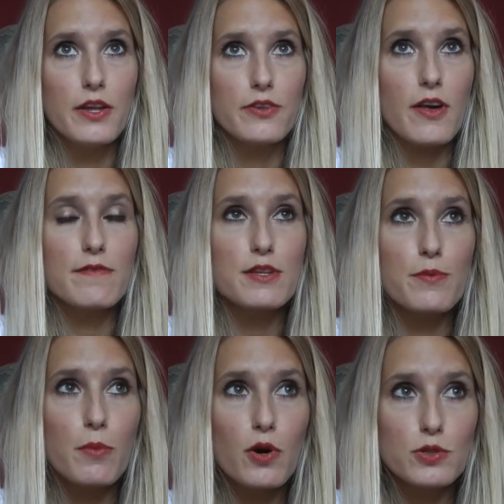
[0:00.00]
in terms of
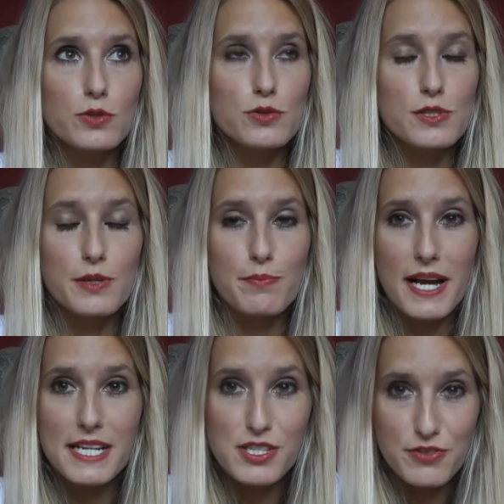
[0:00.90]
the models and
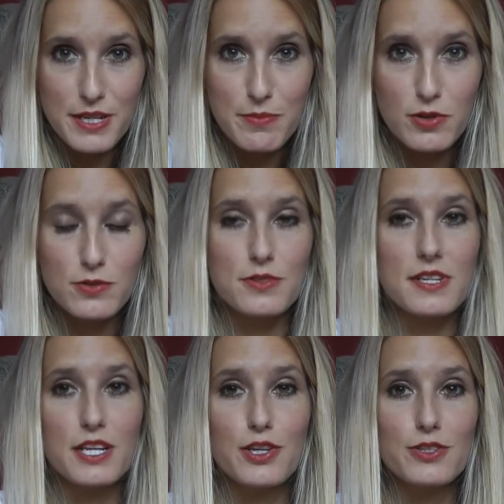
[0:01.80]
page 3 models
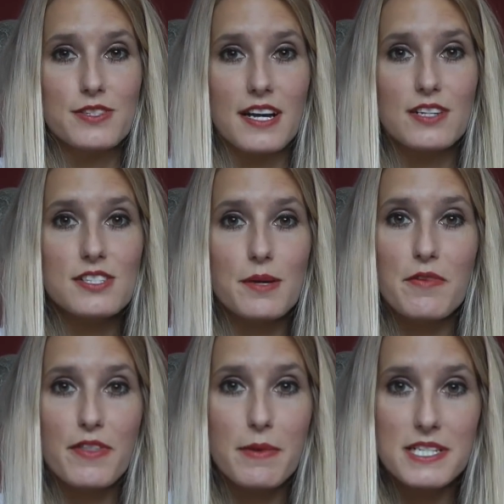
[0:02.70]
that are used now, some
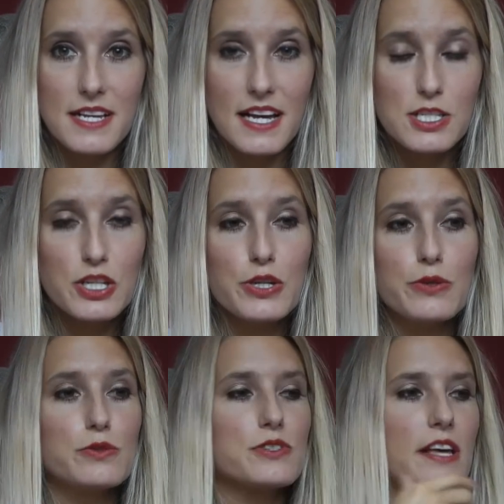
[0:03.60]
of them are
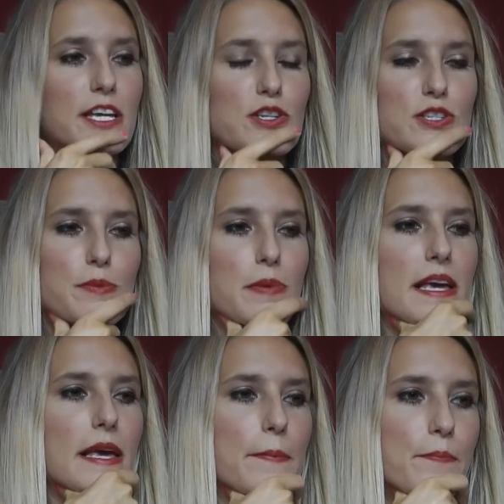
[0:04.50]
tattoos. They used to
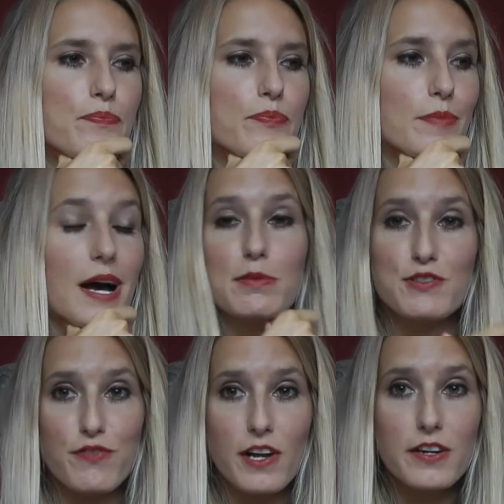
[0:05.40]
be perhaps
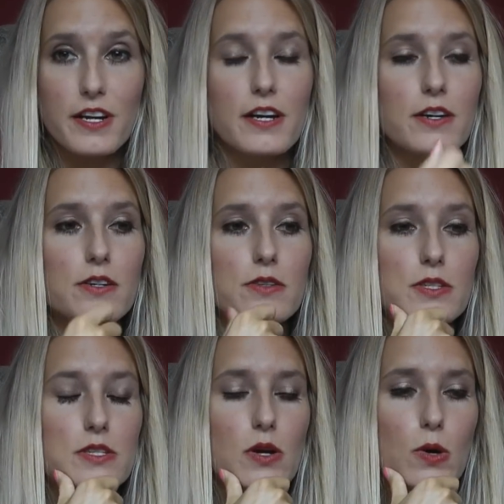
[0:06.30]
front
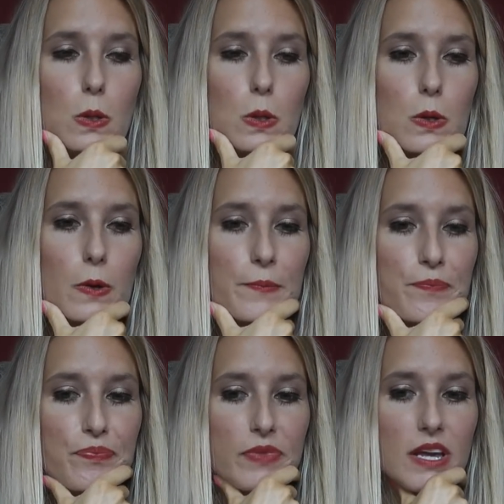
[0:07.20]
girls or
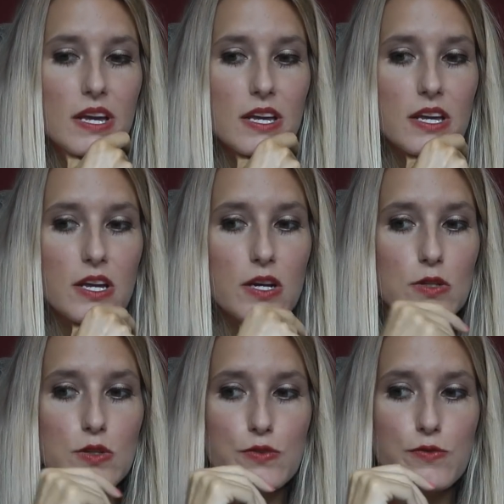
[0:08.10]

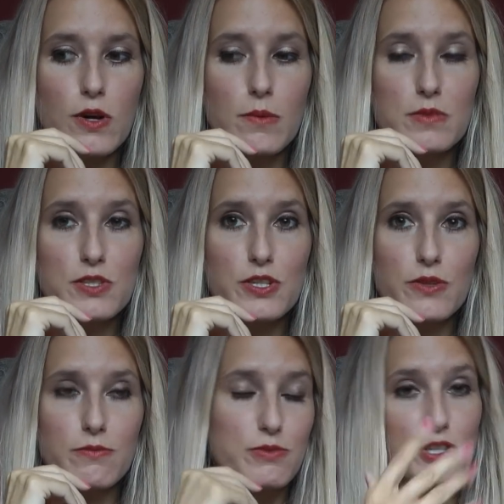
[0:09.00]
girls from
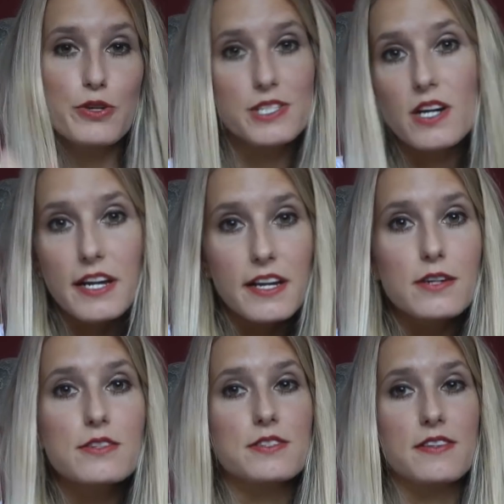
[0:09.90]
Suicide
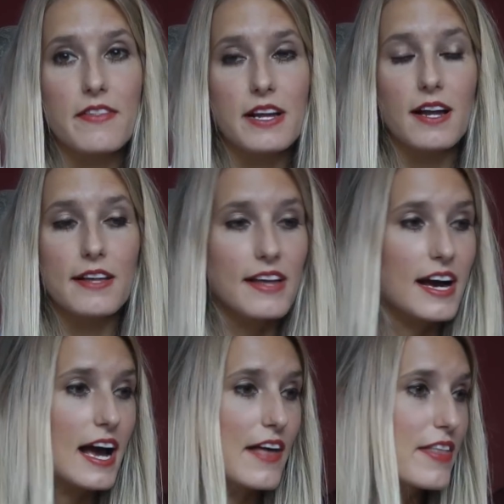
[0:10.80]
Girls or something like
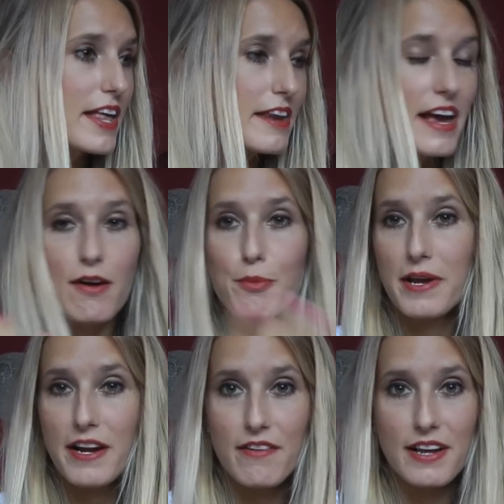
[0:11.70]
that, and they're now
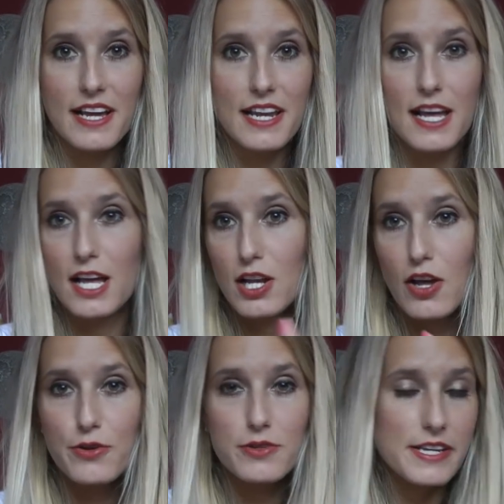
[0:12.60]
appearing in
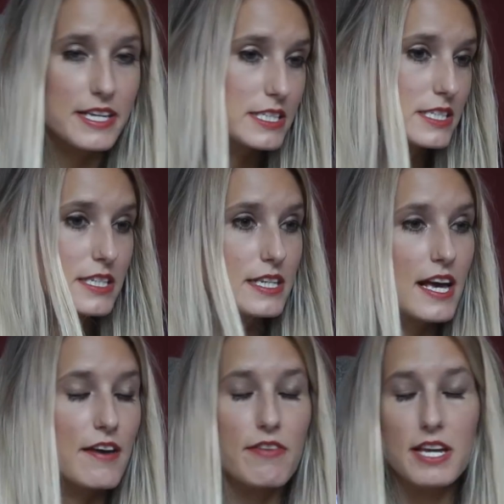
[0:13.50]
Loaded
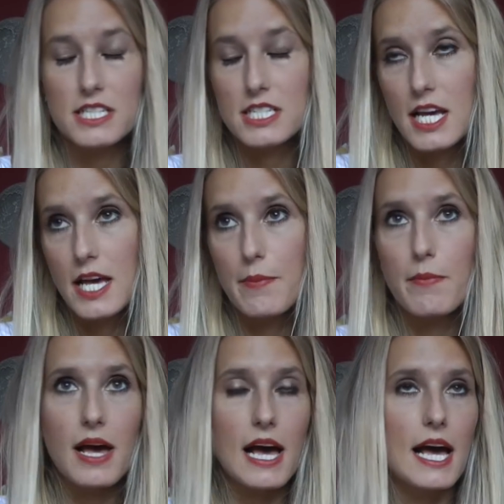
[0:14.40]
and
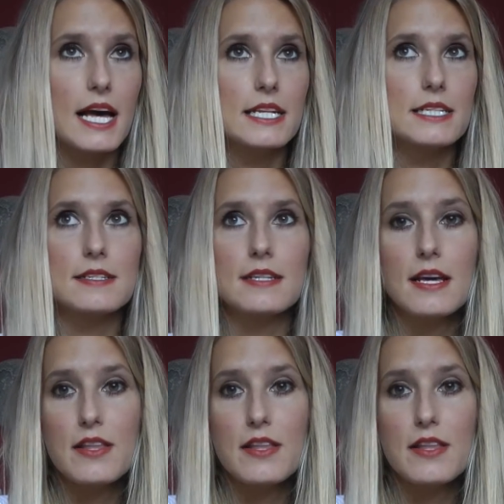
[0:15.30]
FHM and